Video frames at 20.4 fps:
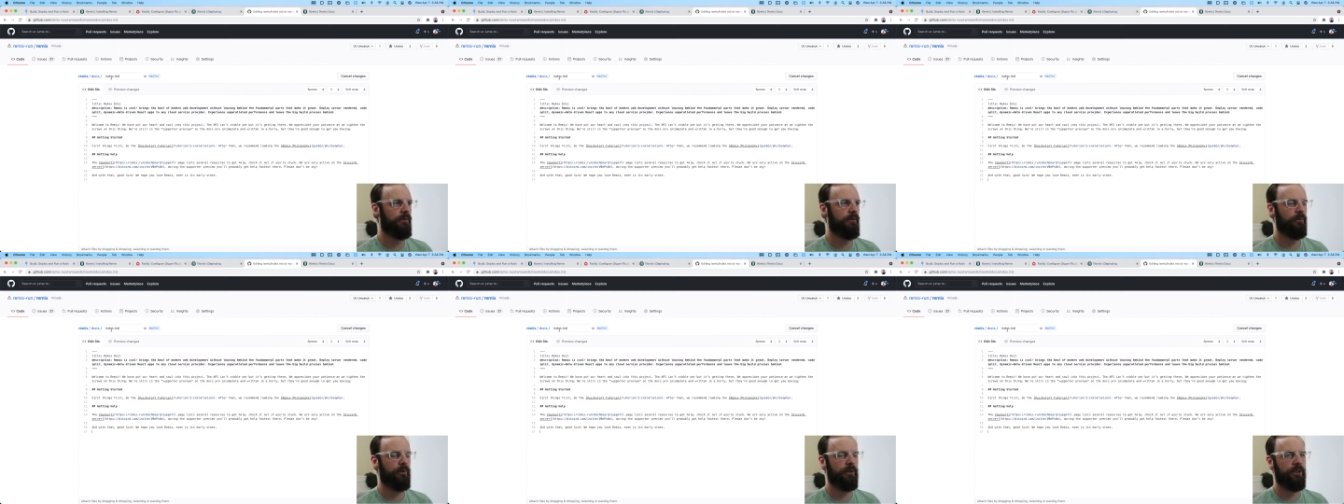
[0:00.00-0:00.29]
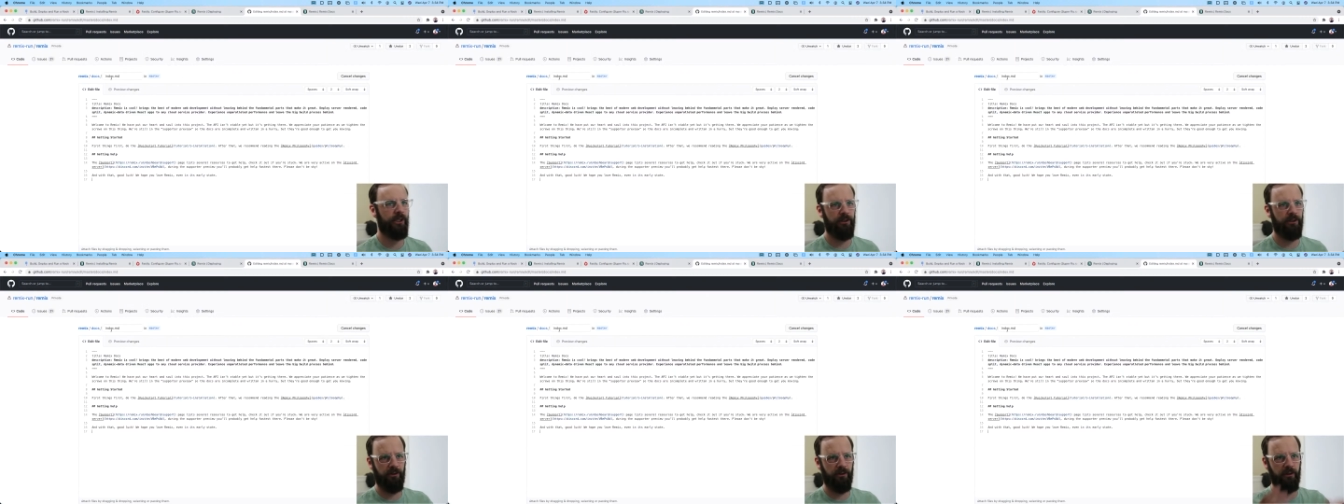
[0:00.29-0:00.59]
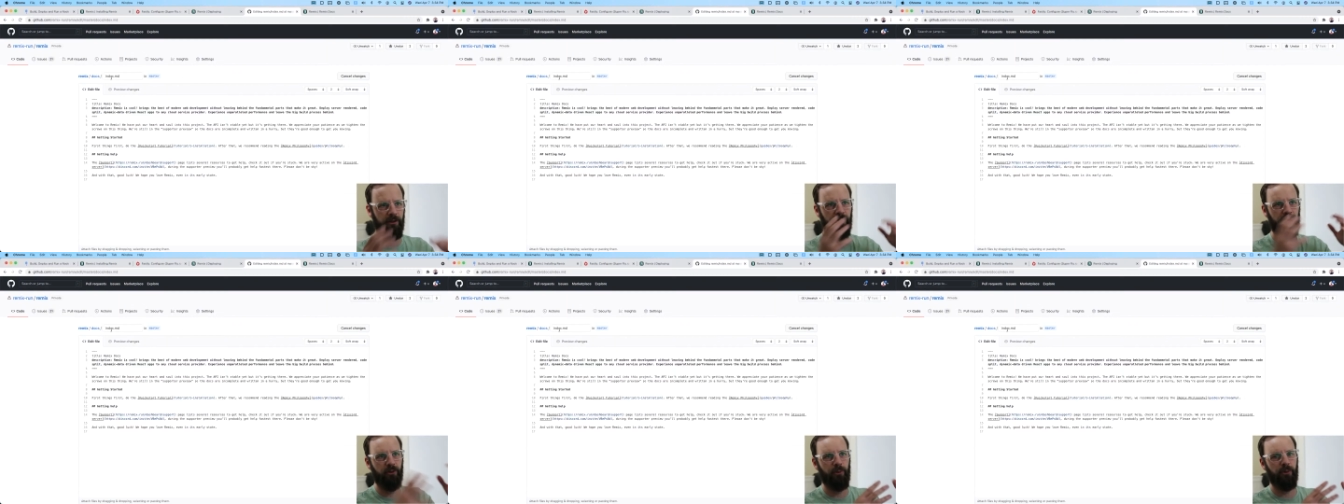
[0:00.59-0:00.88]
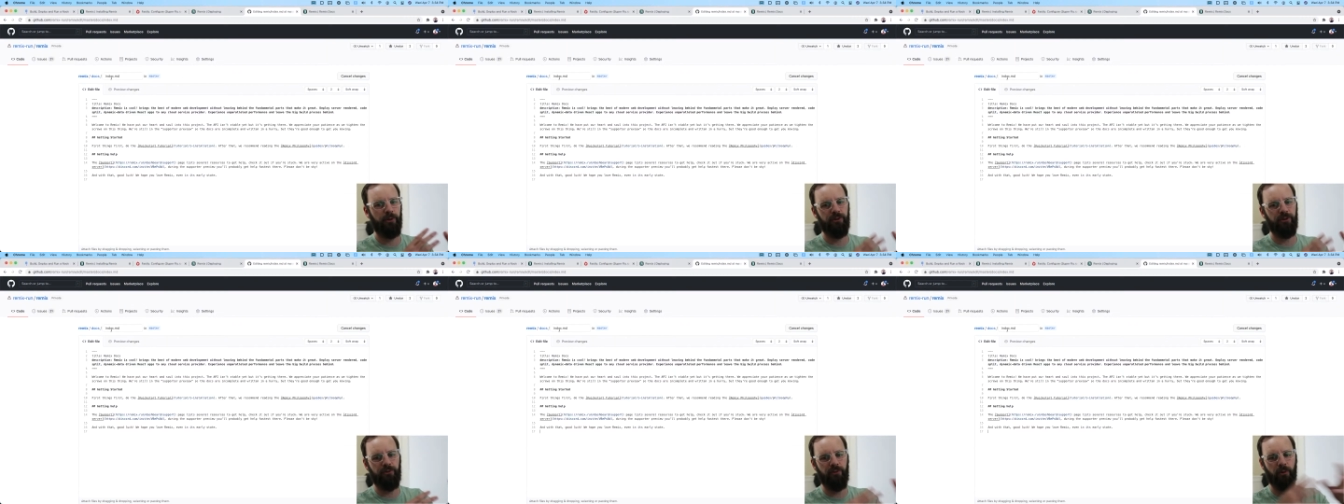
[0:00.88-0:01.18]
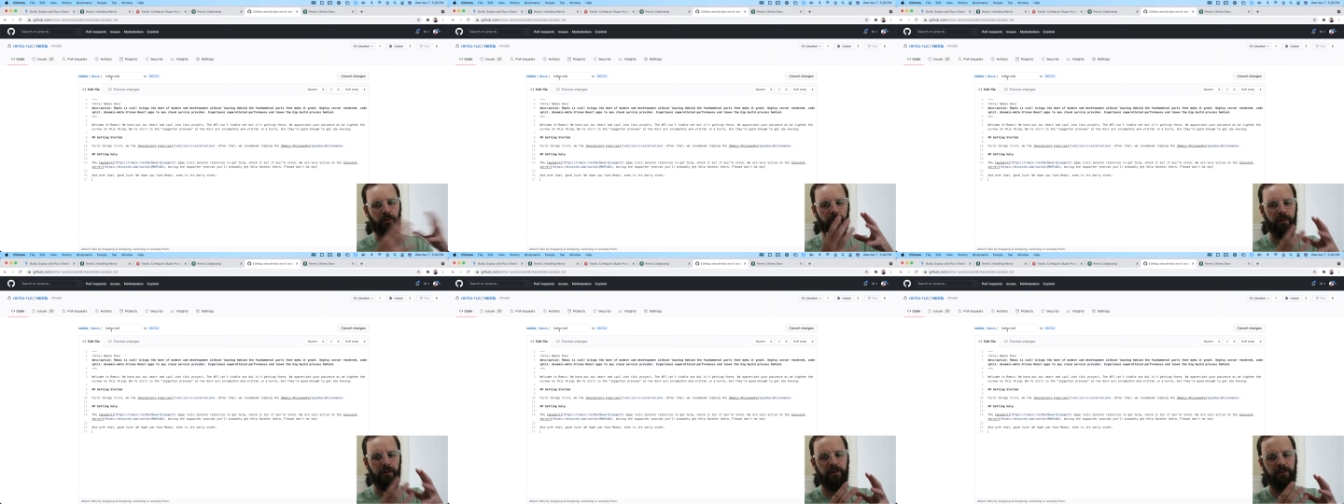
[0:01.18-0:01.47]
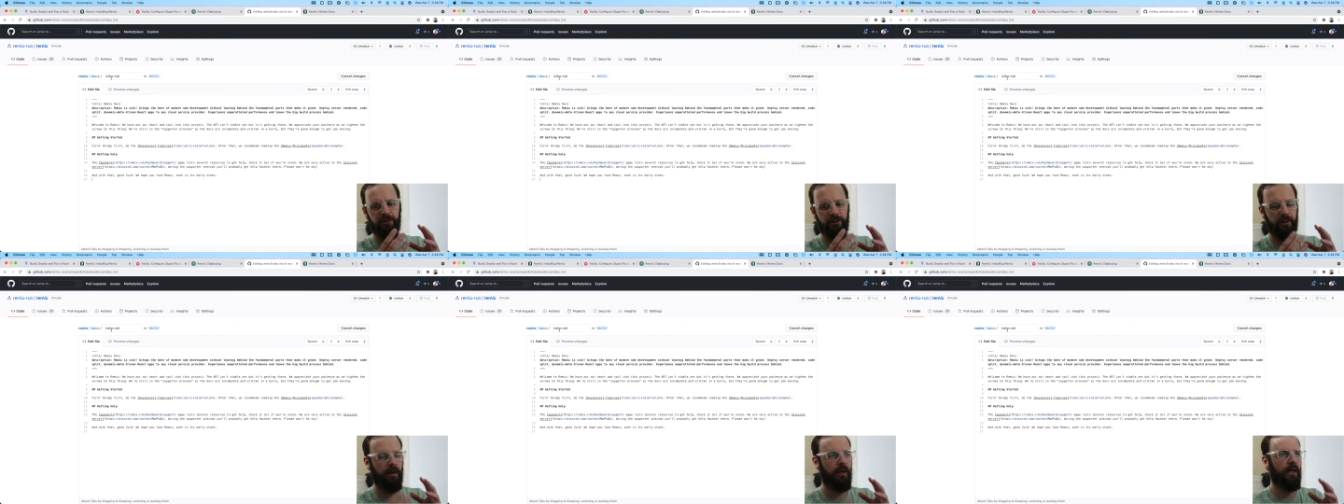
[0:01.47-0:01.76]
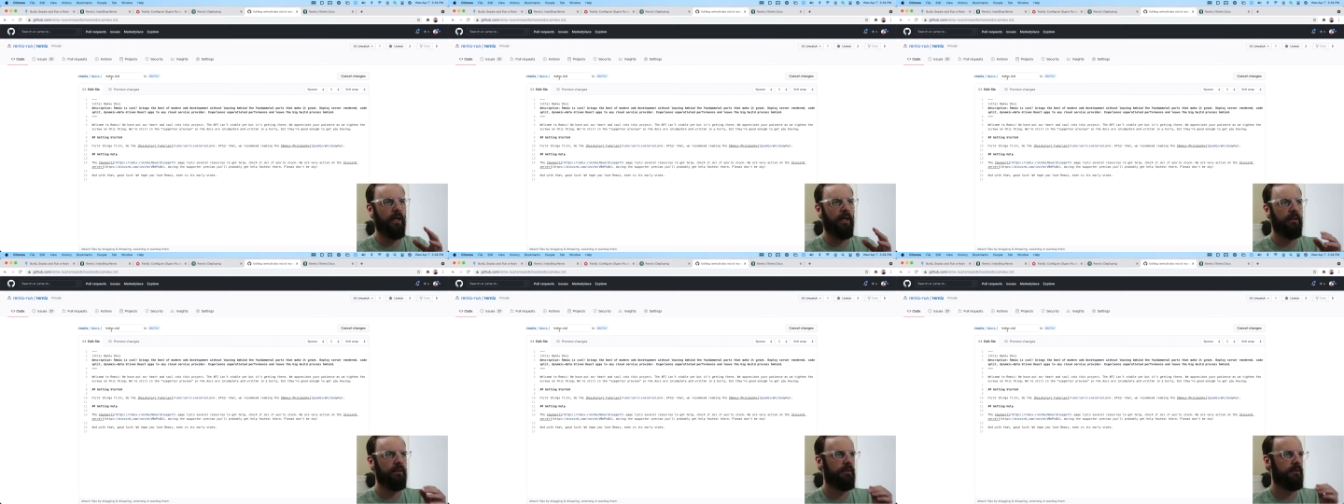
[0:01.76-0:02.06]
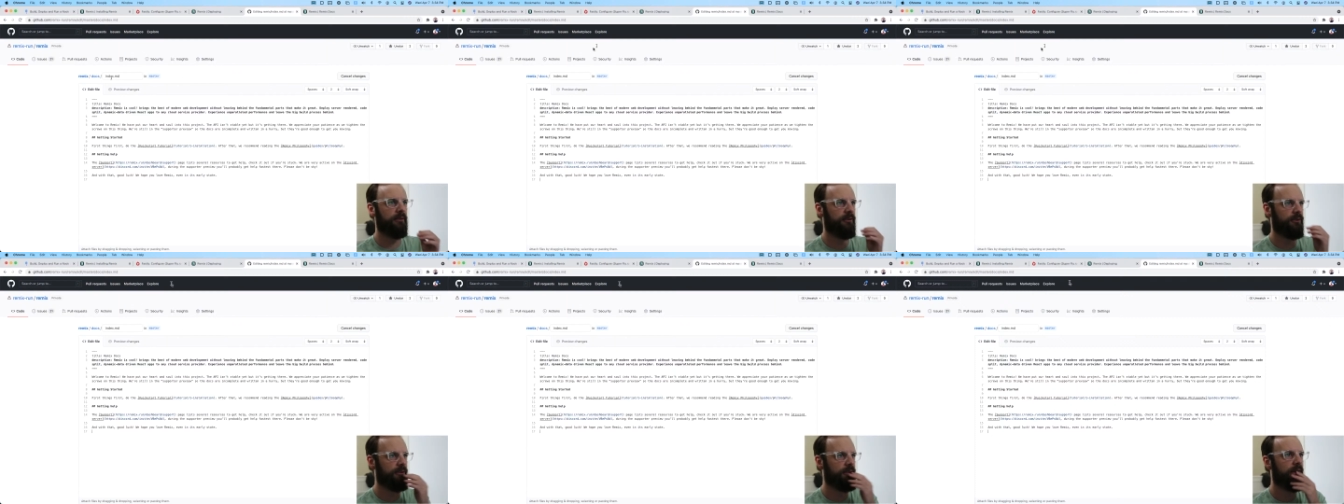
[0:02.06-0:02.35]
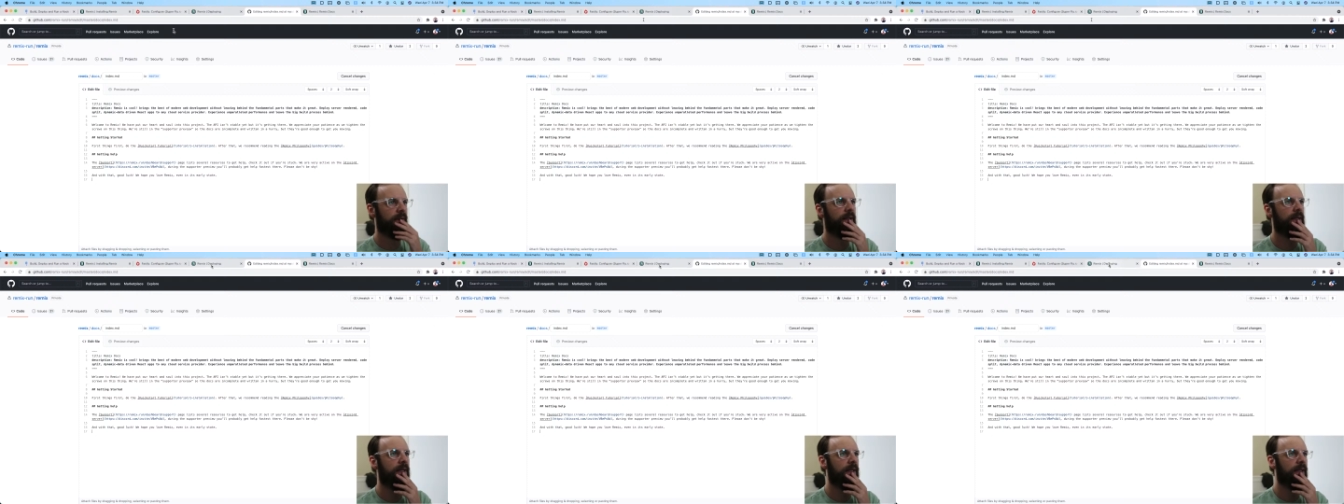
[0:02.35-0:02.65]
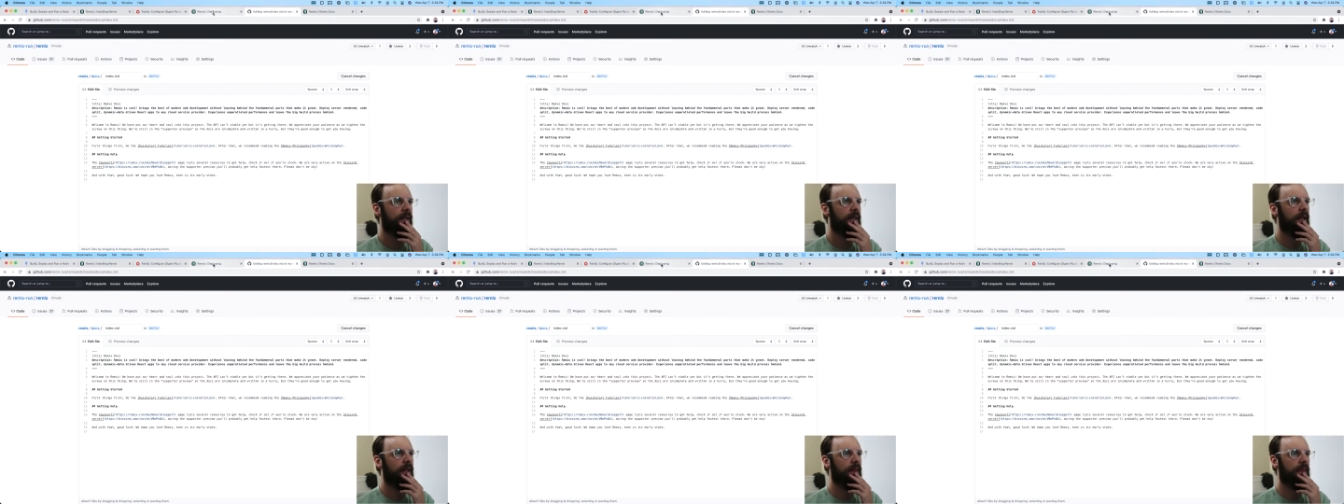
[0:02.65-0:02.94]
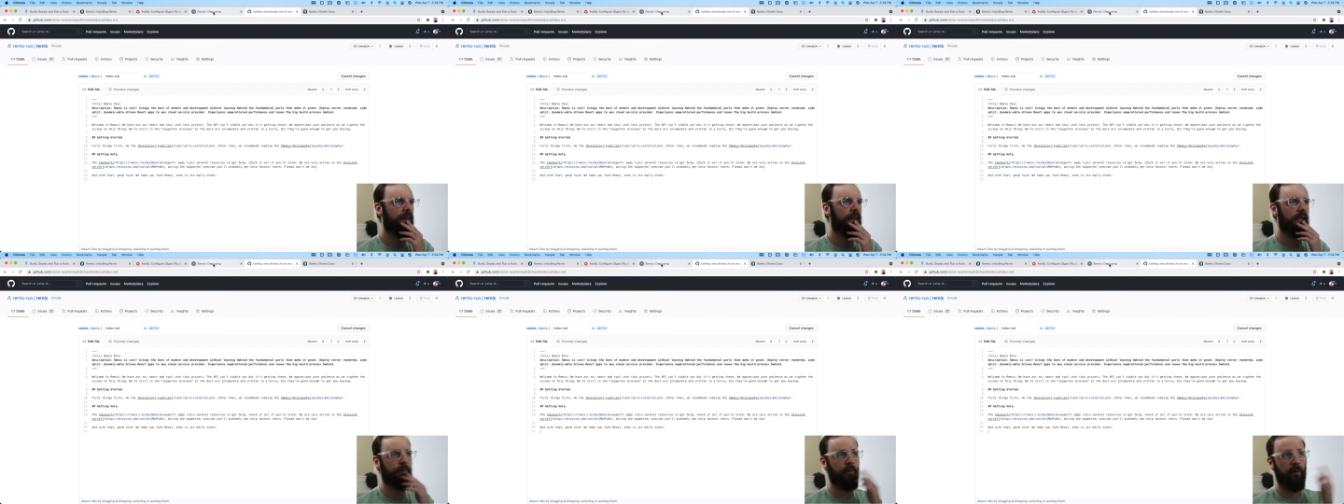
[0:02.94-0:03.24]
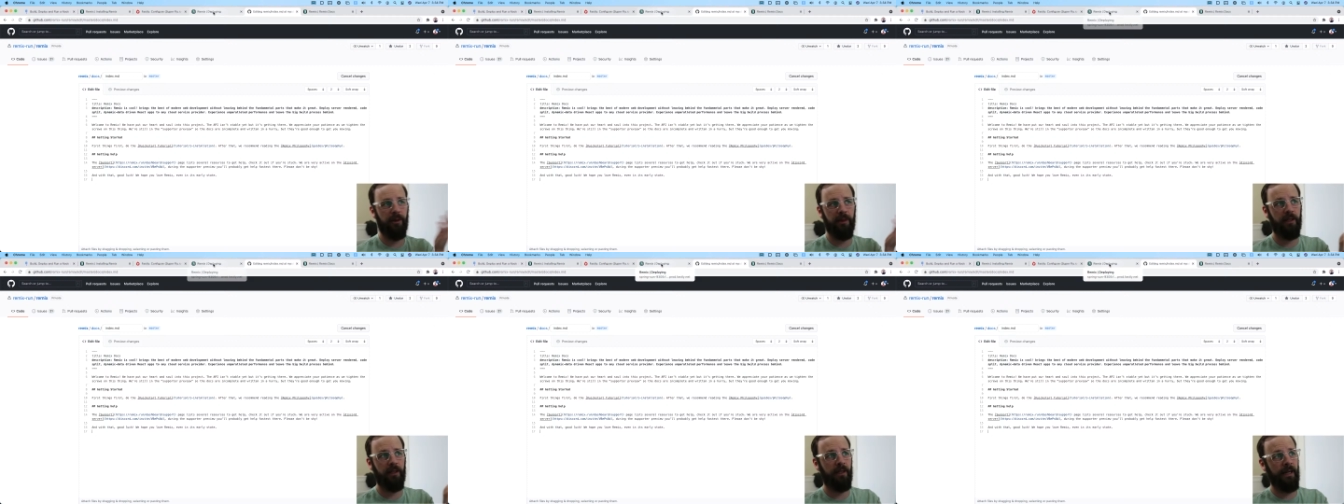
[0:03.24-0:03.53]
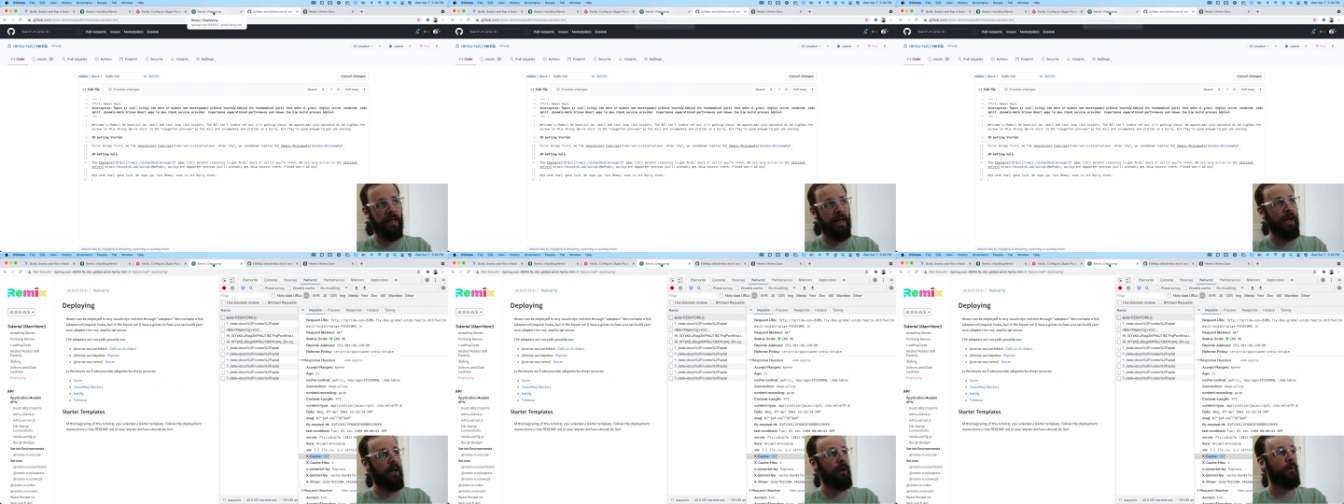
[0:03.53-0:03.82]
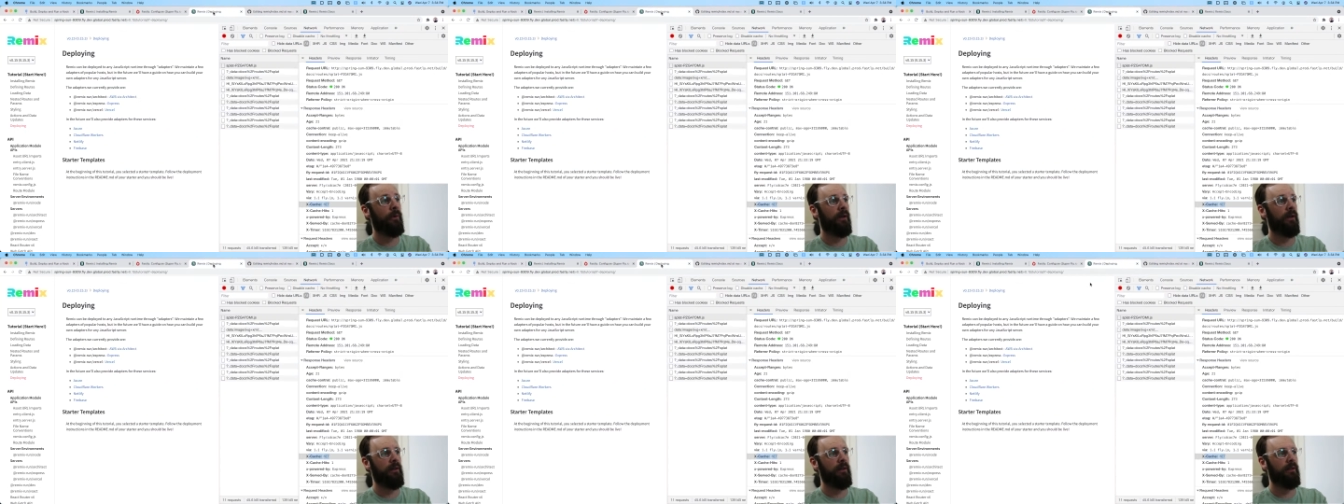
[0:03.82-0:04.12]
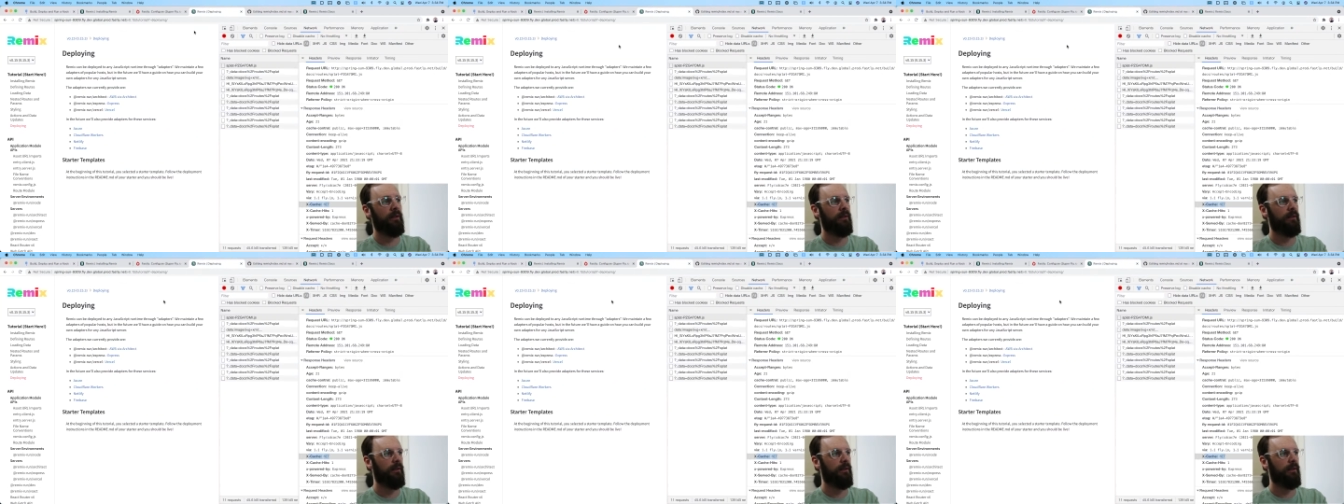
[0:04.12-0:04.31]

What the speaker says: which is the source for these docs, then within an hour,